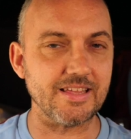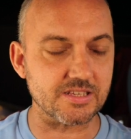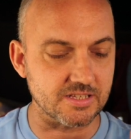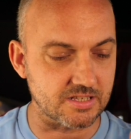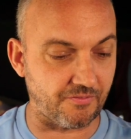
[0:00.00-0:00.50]

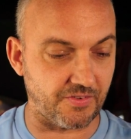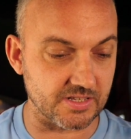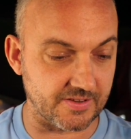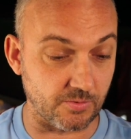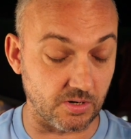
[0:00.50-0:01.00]
It's his
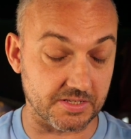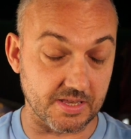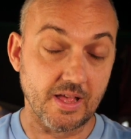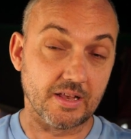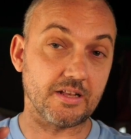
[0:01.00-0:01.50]
defensive
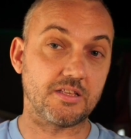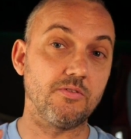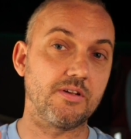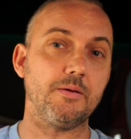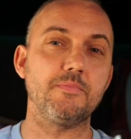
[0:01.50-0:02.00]
qualities. Now,
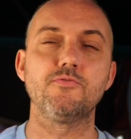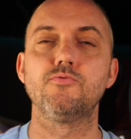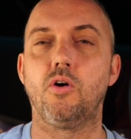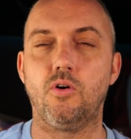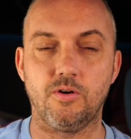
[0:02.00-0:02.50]
don't get me
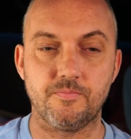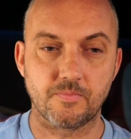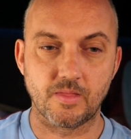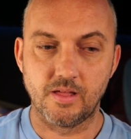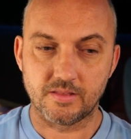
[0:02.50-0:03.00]
wrong,
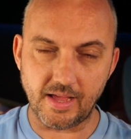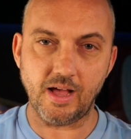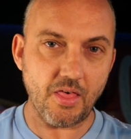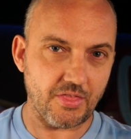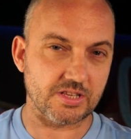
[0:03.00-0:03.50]

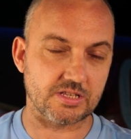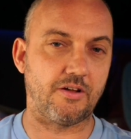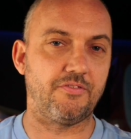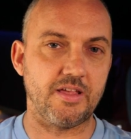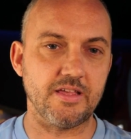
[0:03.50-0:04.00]
that other
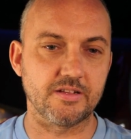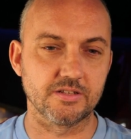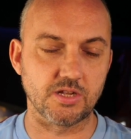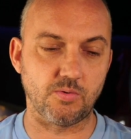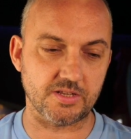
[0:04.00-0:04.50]
stuff he
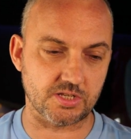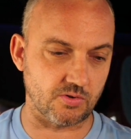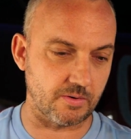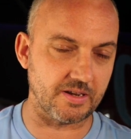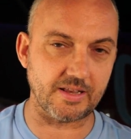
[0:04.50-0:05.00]
can do. I
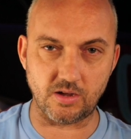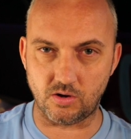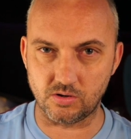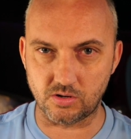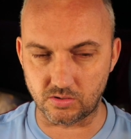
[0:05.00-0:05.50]
saw him in that
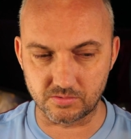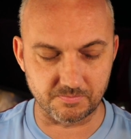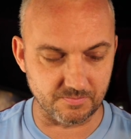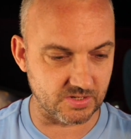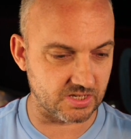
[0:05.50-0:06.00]
Hong
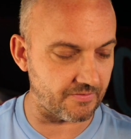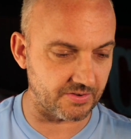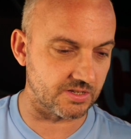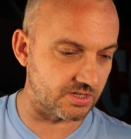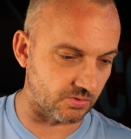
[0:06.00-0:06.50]
Kong
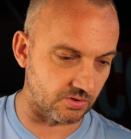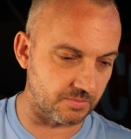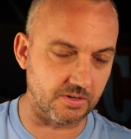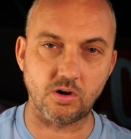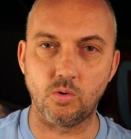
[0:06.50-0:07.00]
Sevens
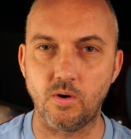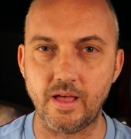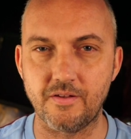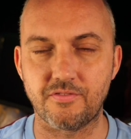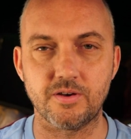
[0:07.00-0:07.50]
tournament or
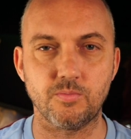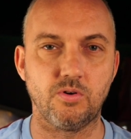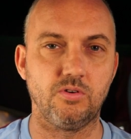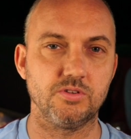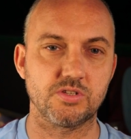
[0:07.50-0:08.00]
whatever it
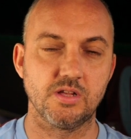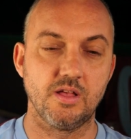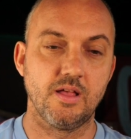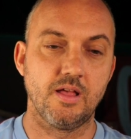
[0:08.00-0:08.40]
was,